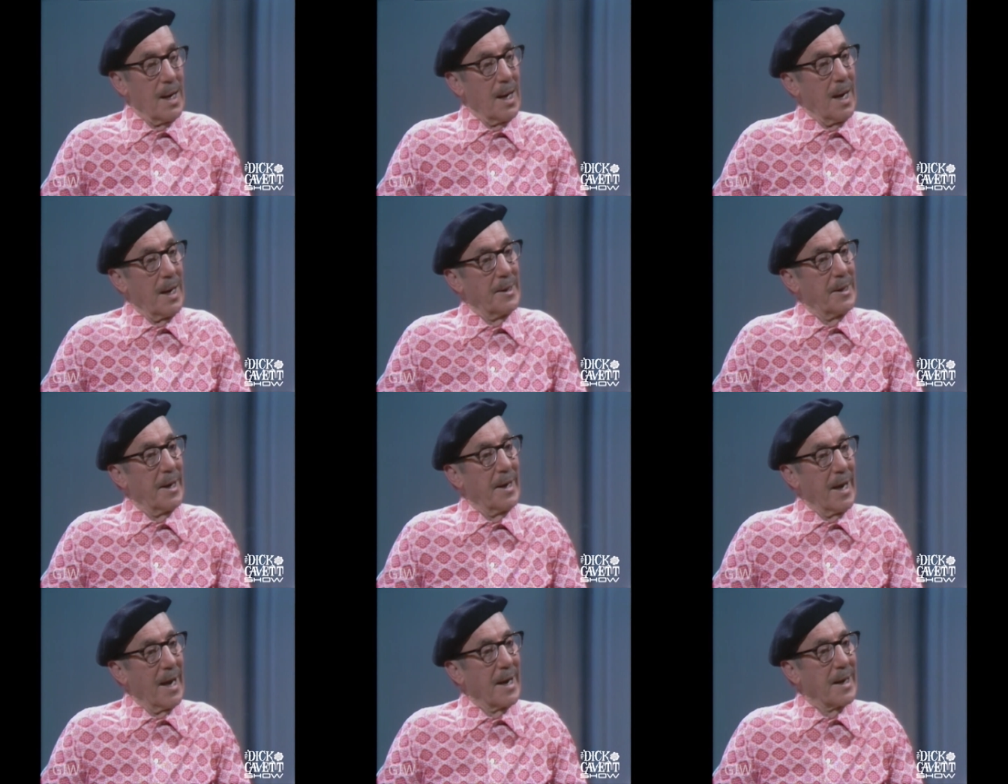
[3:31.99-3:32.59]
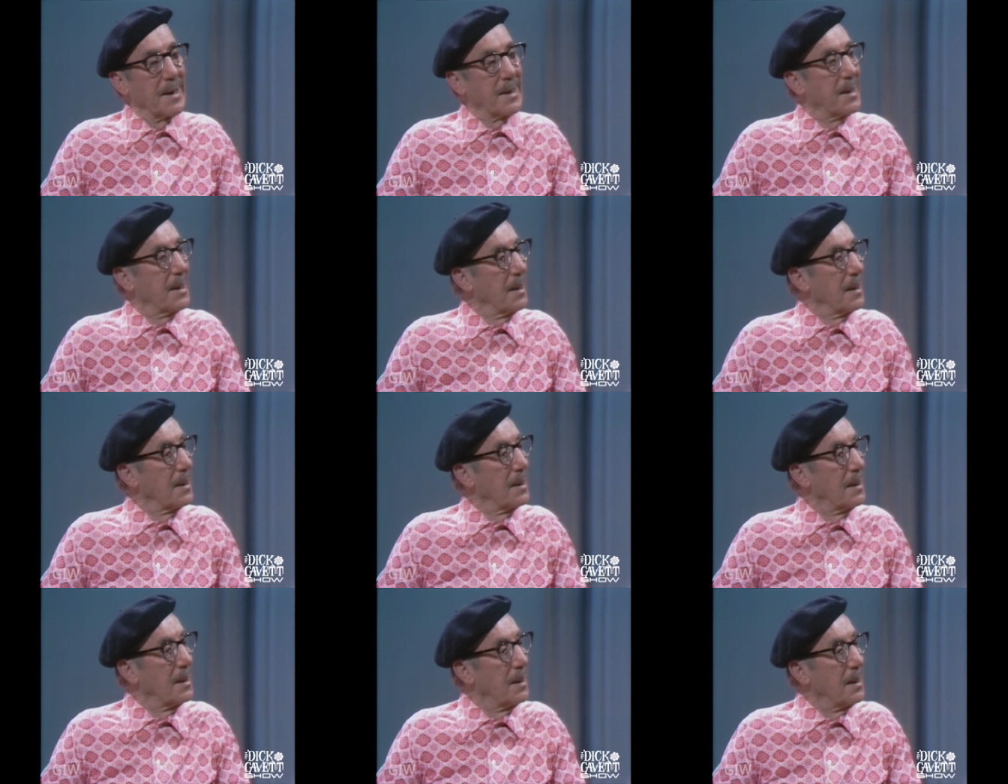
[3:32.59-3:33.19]
And the night
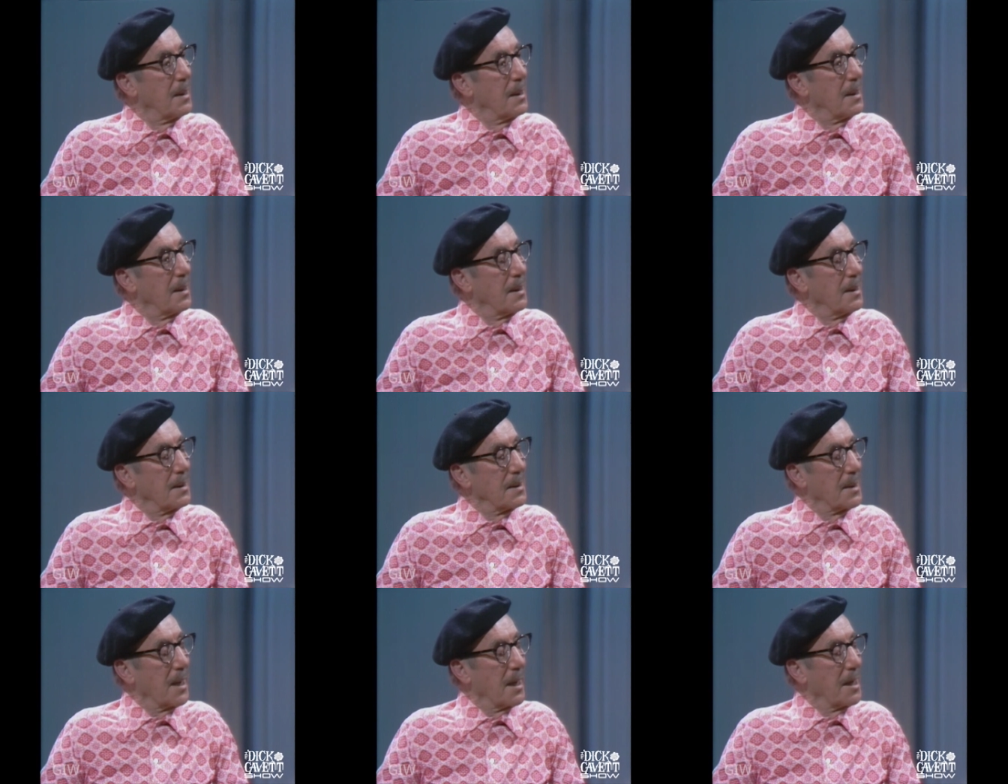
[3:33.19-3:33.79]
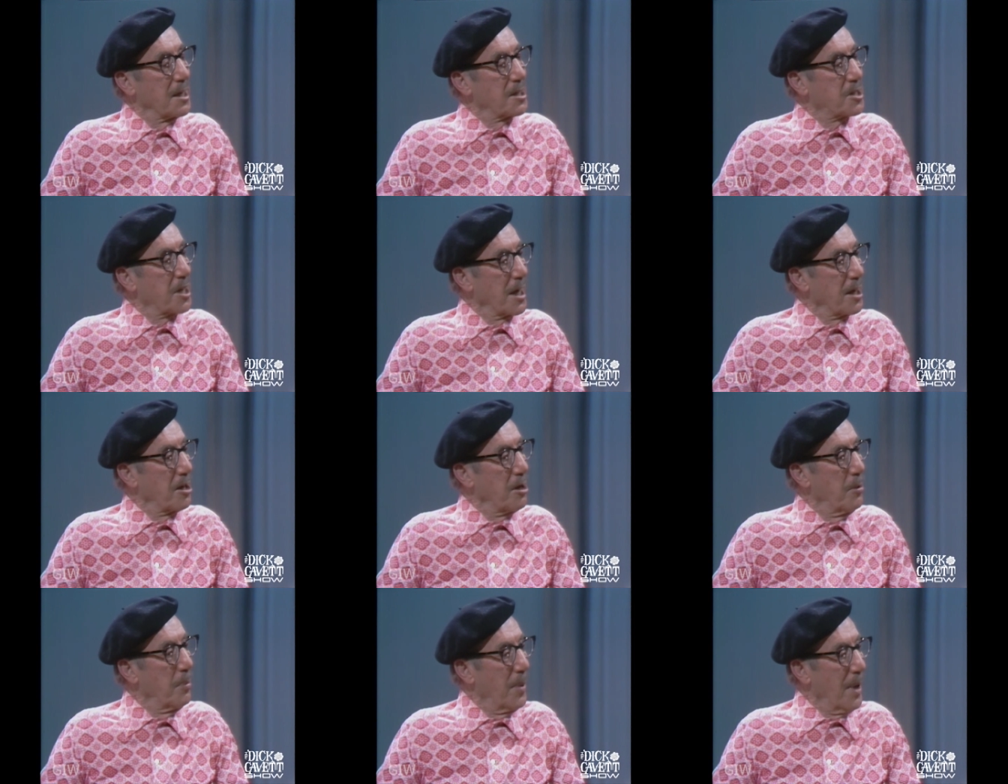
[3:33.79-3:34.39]
that he
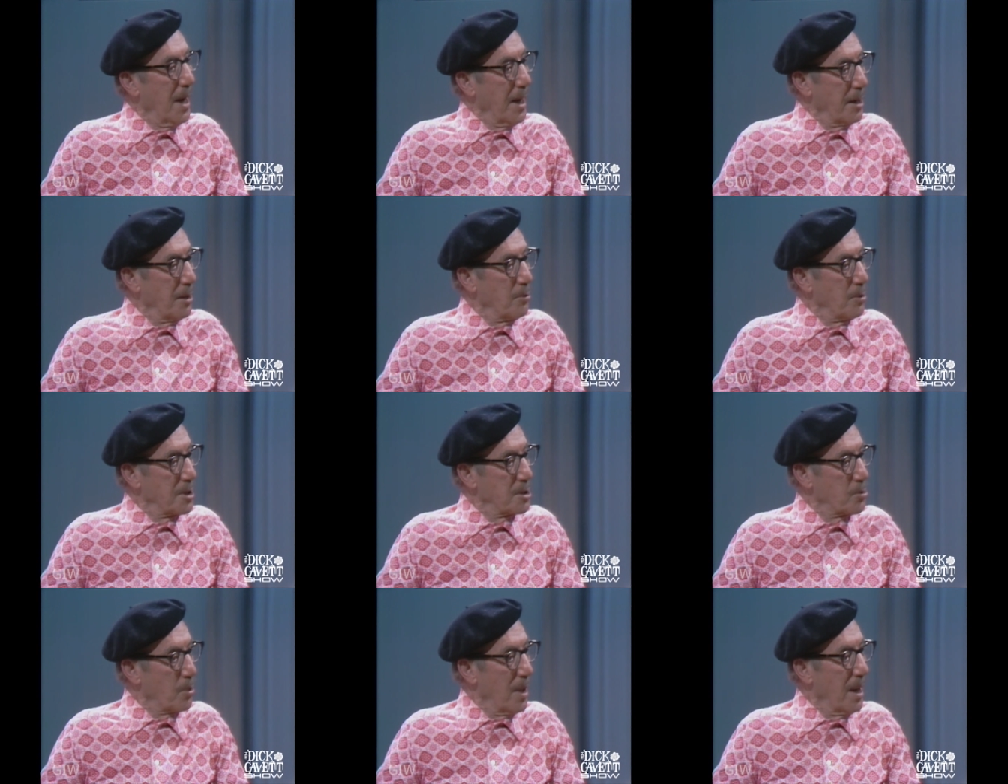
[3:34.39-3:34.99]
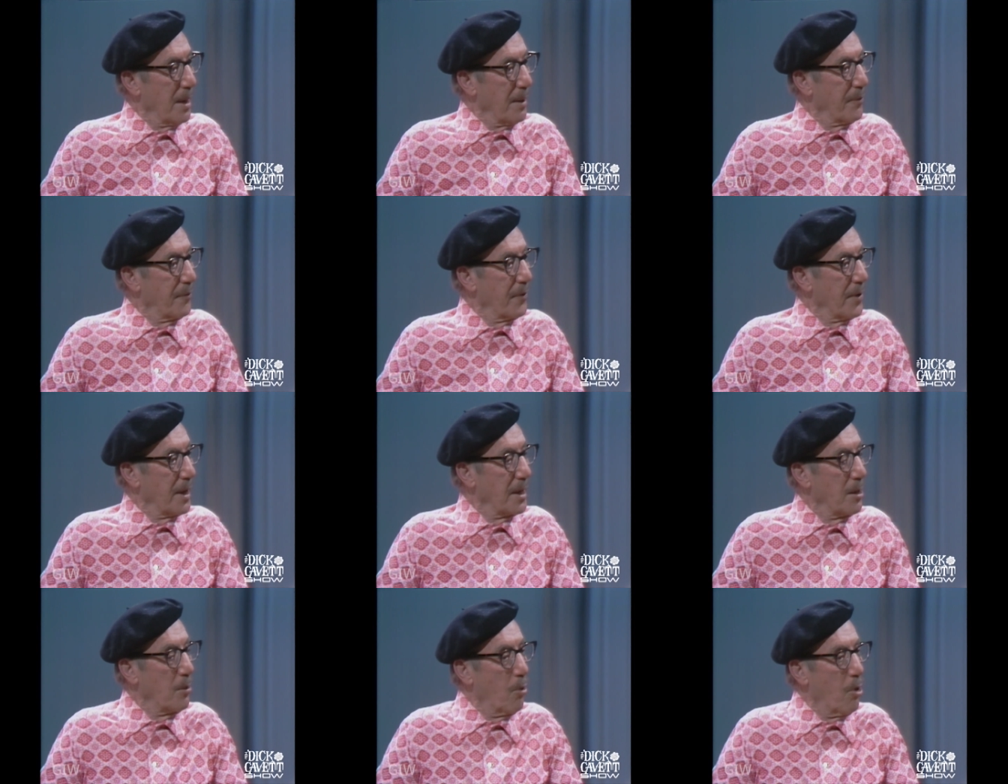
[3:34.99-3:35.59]
said goodbye to his wife
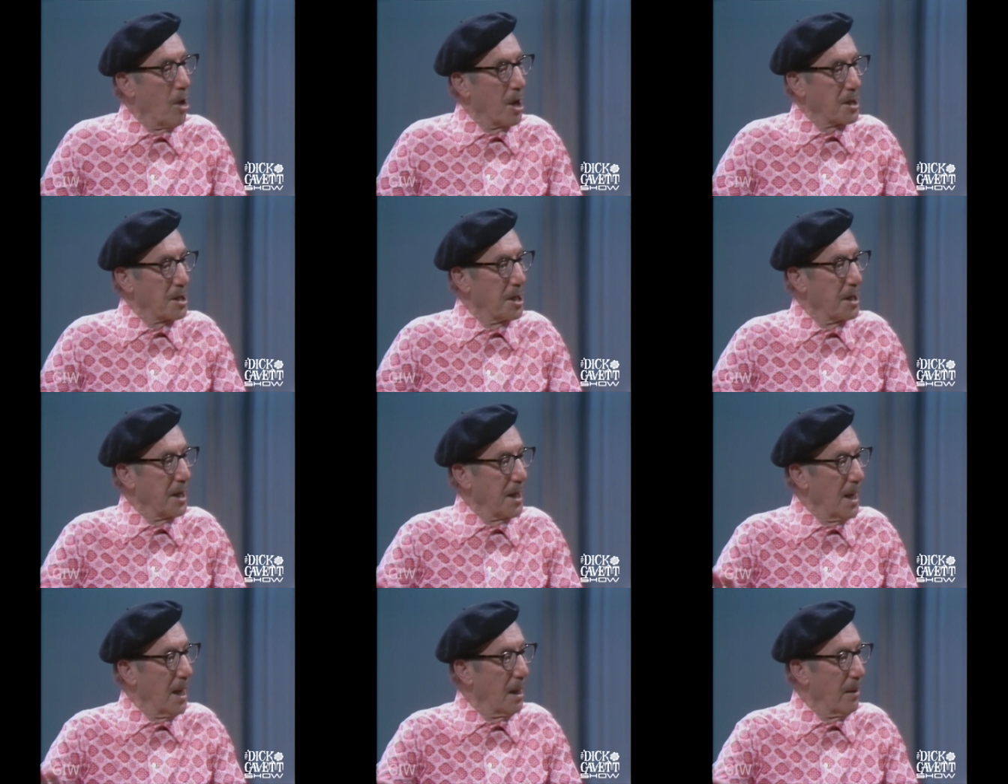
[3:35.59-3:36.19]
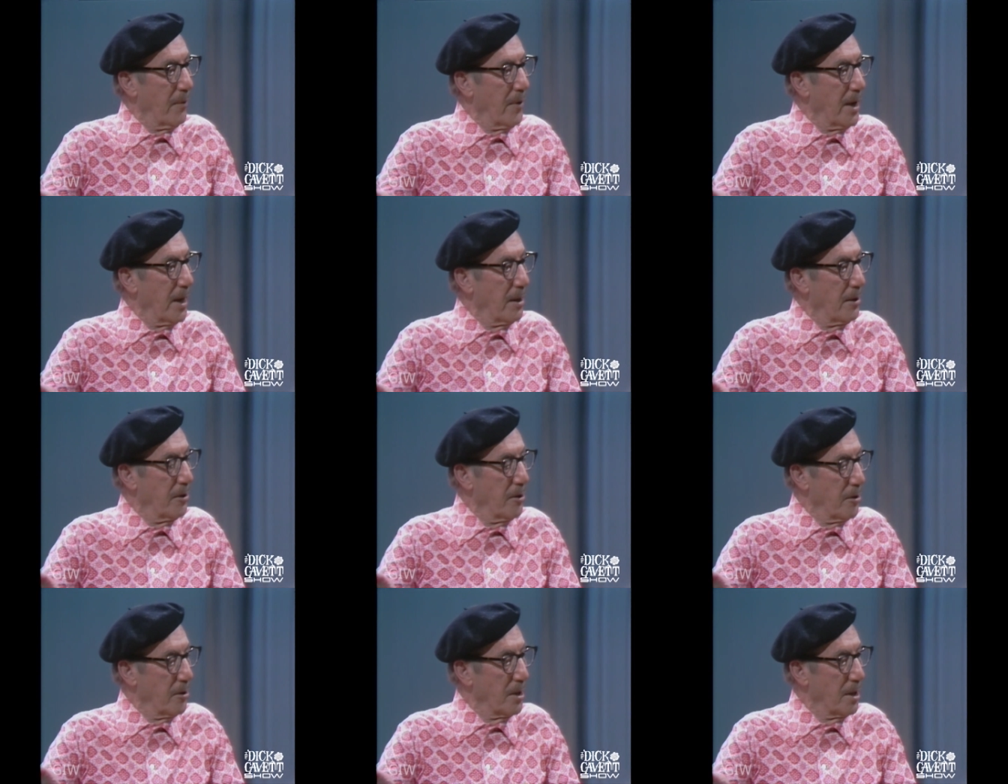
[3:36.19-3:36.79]
and he walked to the elevator
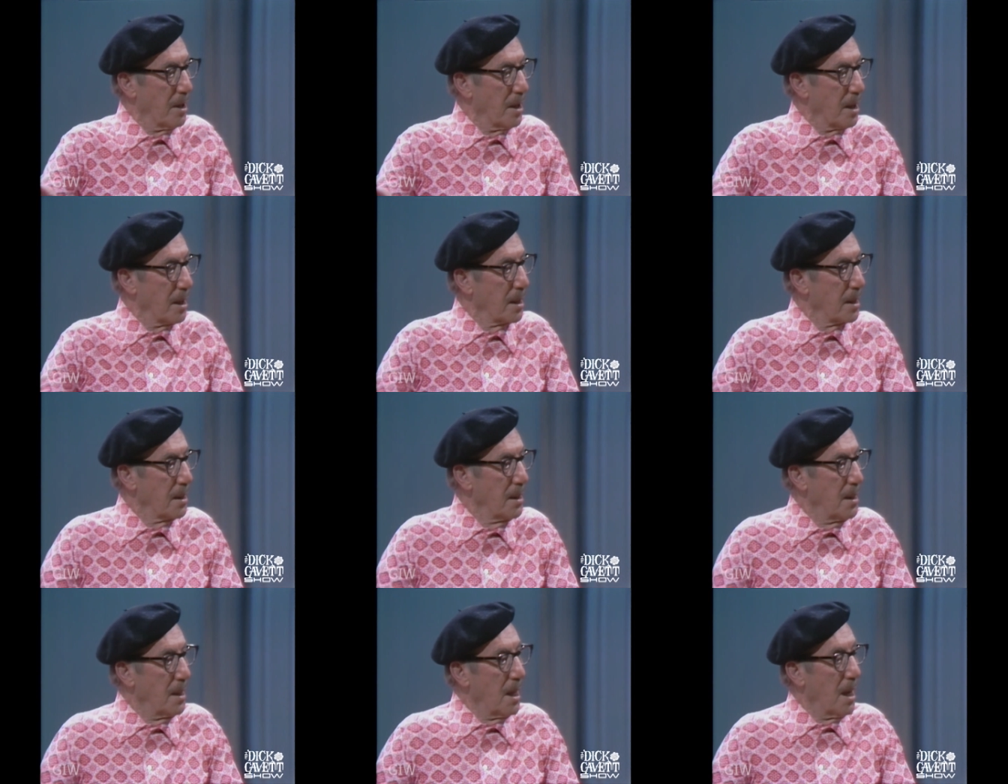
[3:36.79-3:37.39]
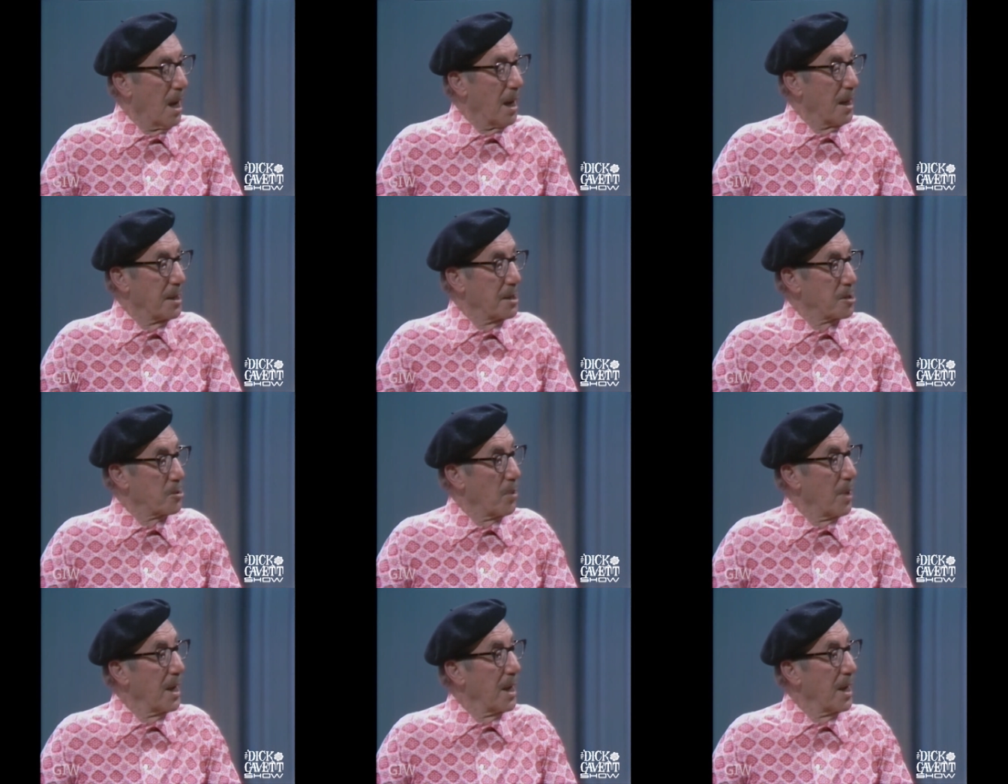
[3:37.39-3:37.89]
in New York on his yeah.